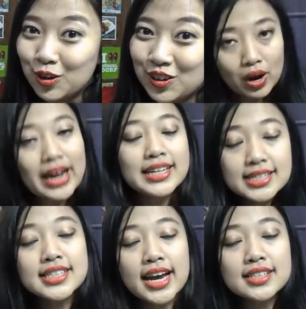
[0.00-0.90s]
What I
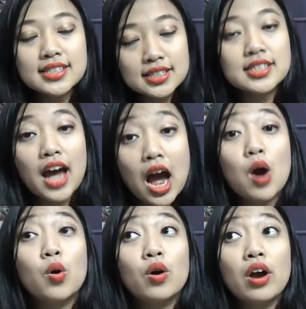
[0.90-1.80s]
didn't guess is
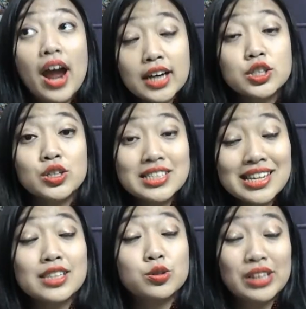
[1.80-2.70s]
how Hector is
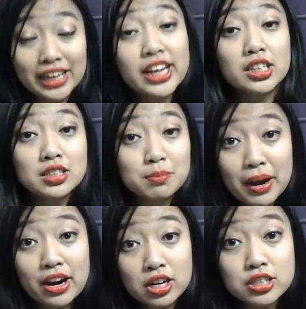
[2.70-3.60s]
actually killed
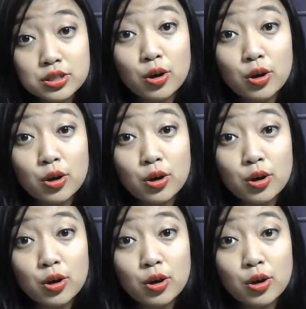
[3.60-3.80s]
by Ernesto.